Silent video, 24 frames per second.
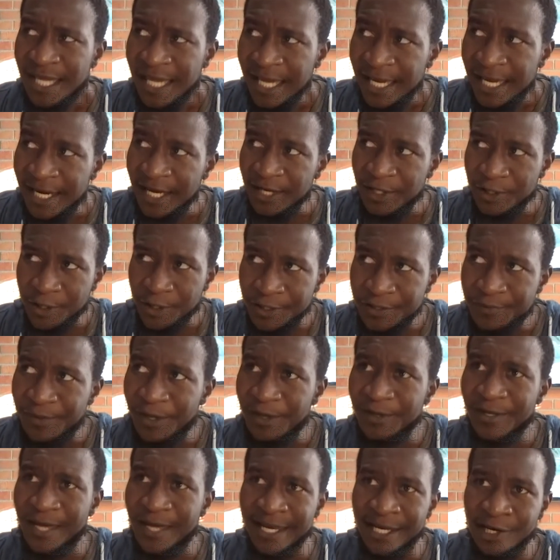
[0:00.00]
And I thought
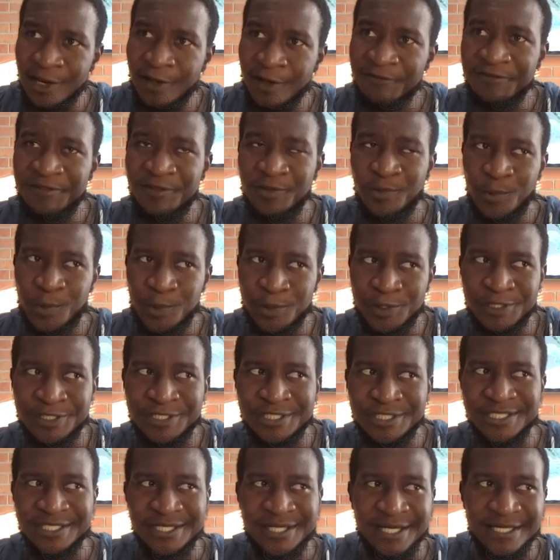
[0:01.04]
about, I love the
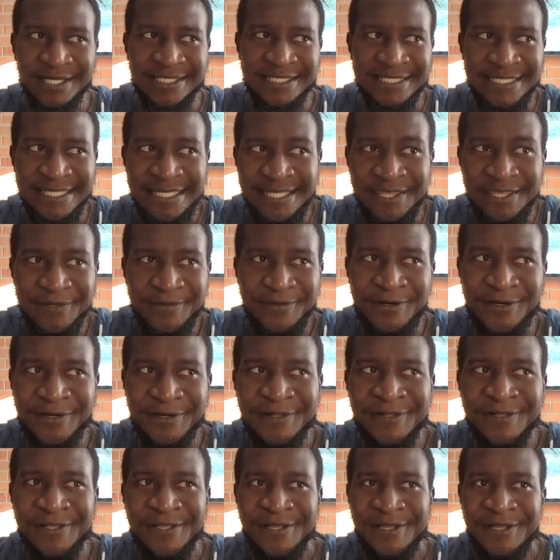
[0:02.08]
word
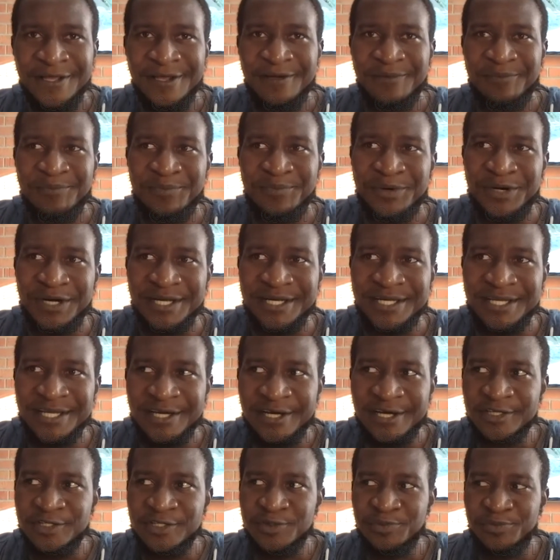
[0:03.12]
cathedral, but
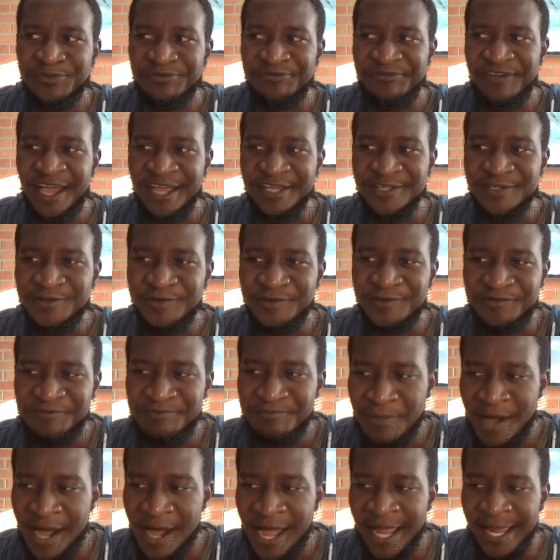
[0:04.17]
a supervisor of
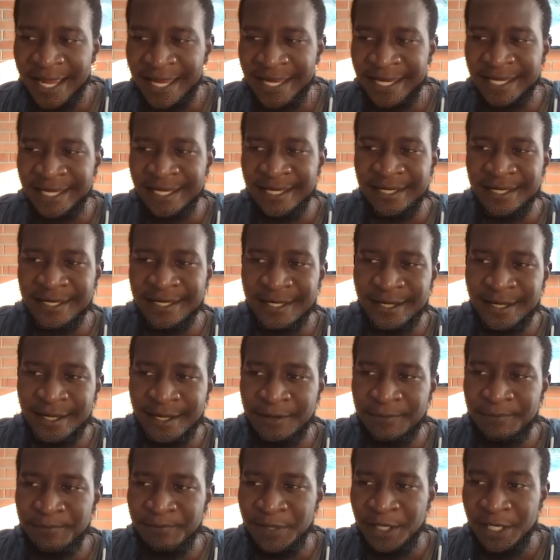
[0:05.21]
mine
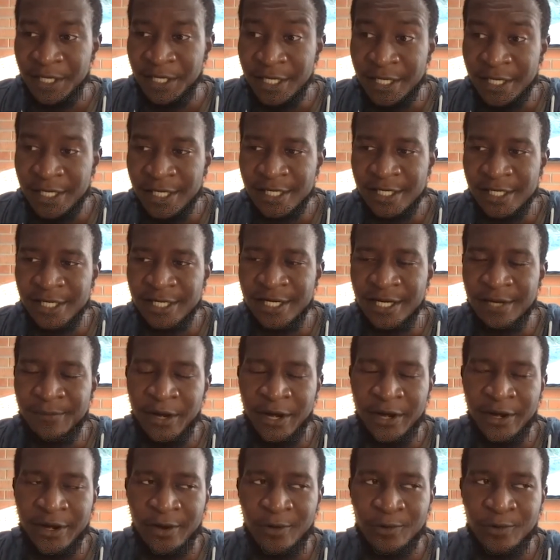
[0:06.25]
here in
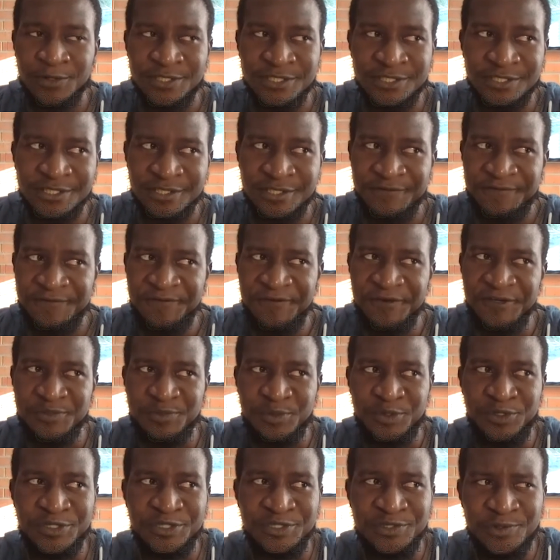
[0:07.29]
America was the first
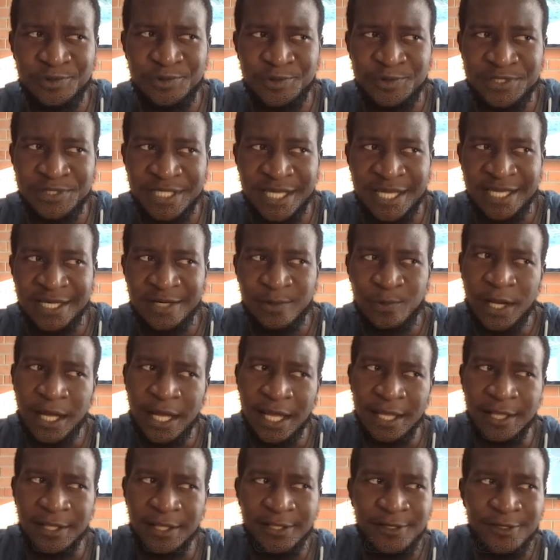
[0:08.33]
person who said,
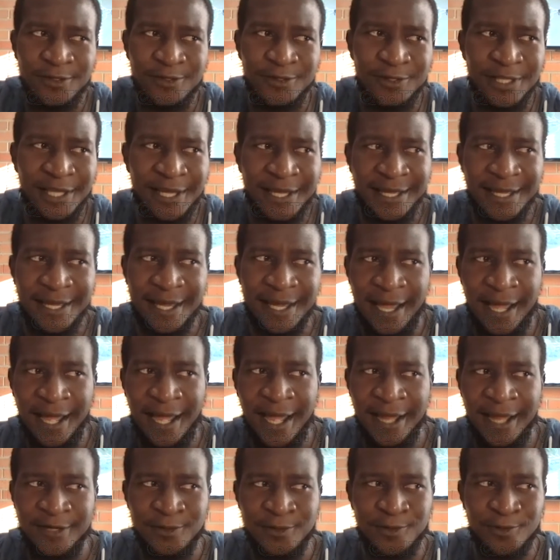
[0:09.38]
well, you know, like,
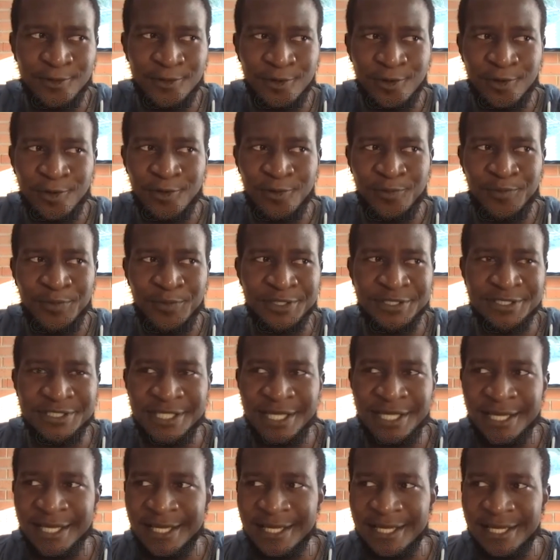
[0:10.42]
I don't know, because
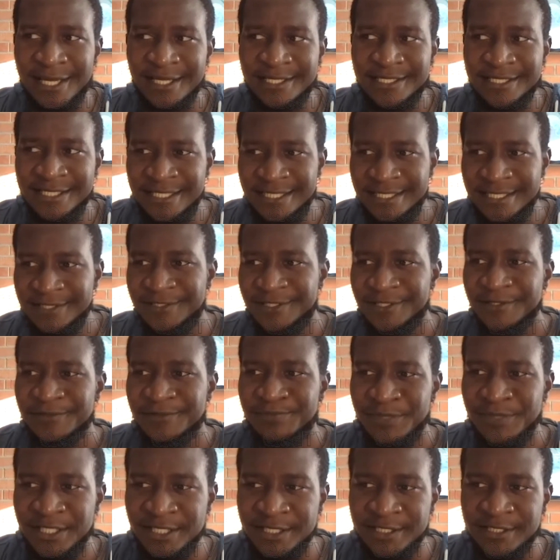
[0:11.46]
like cathedral
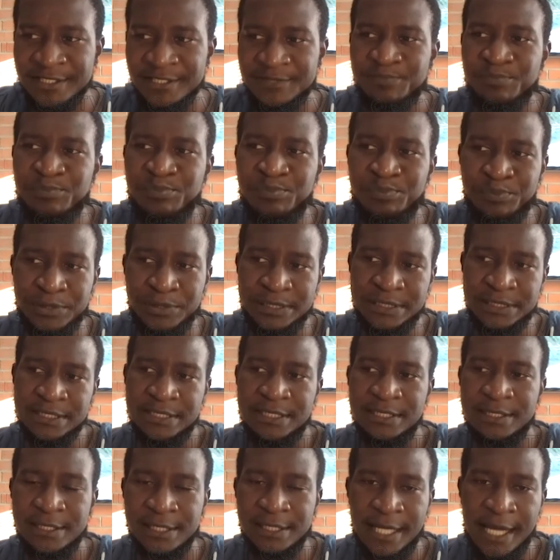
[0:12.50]
means a
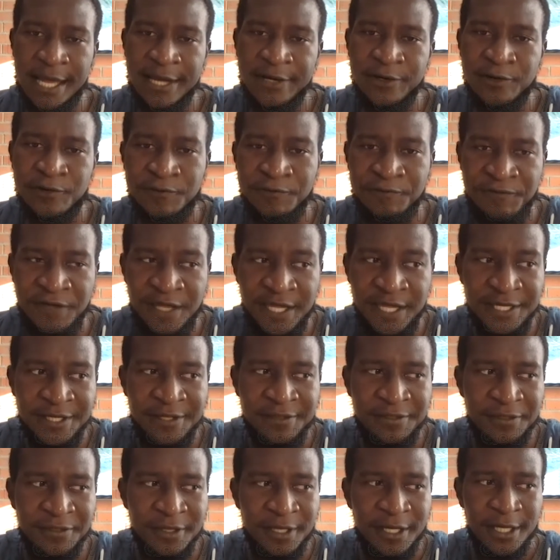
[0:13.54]
particular kind of
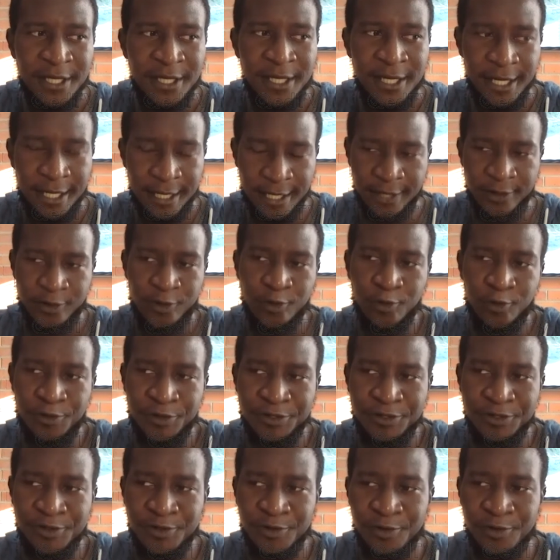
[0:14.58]
faith. And I know
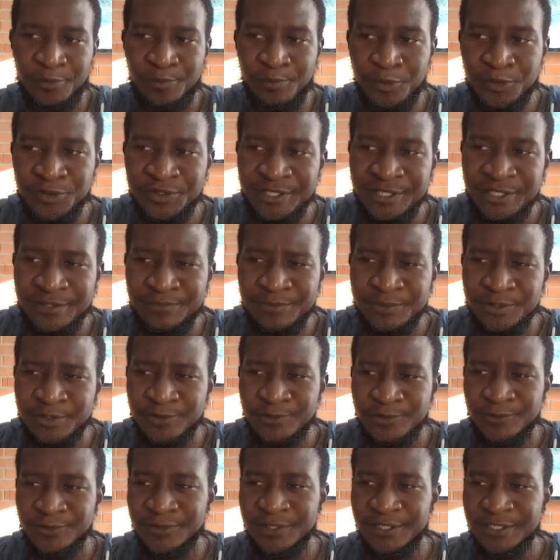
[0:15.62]
that you're Muslim,
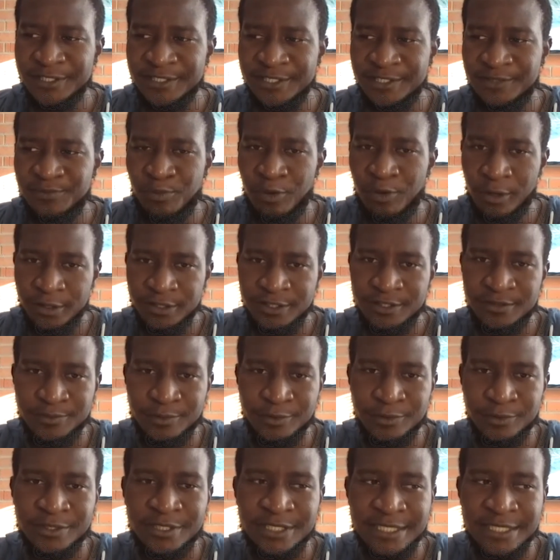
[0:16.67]
so is it
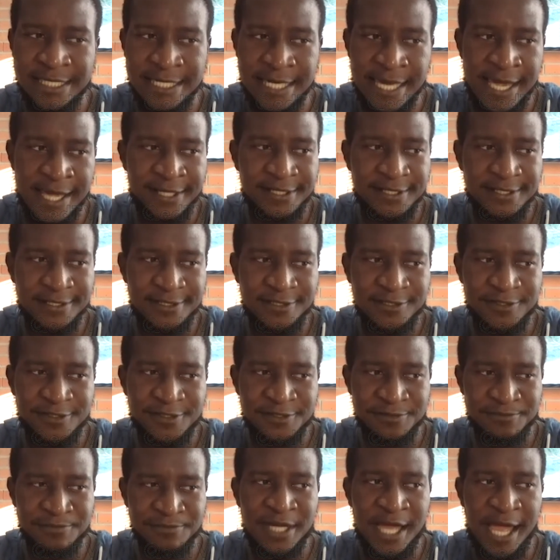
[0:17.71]
possible to get
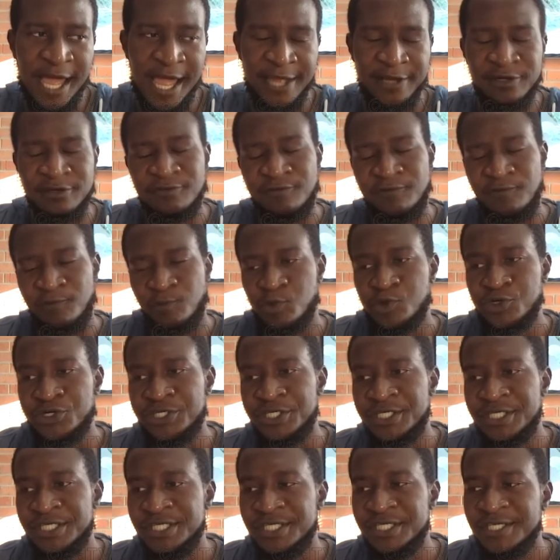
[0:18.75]
some kind of
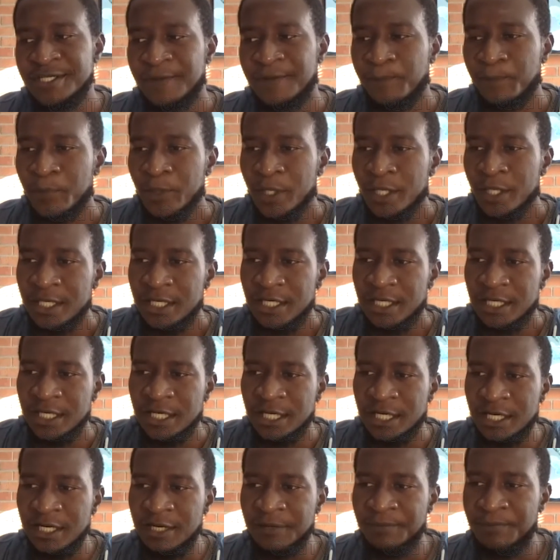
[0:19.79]
word
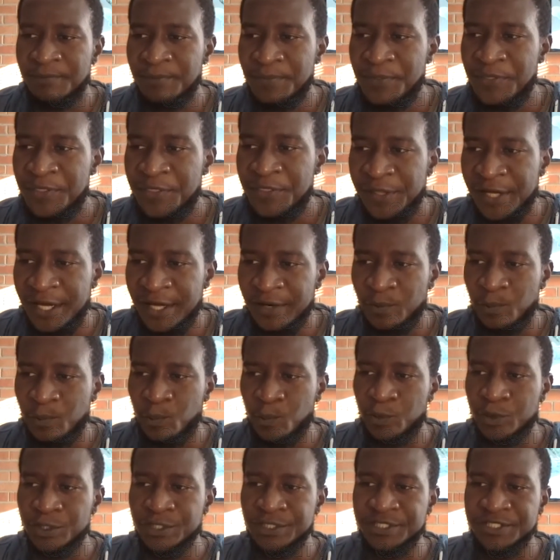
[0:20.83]
that
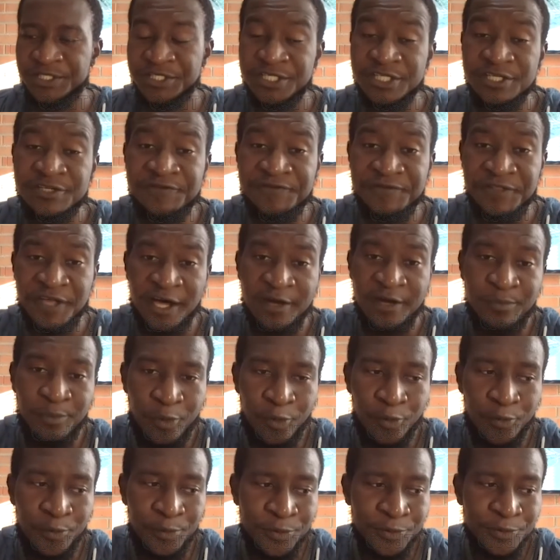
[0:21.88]
would serve that
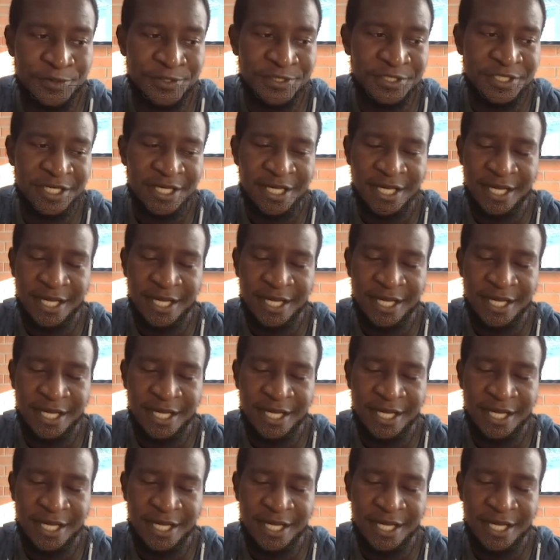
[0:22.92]
purpose?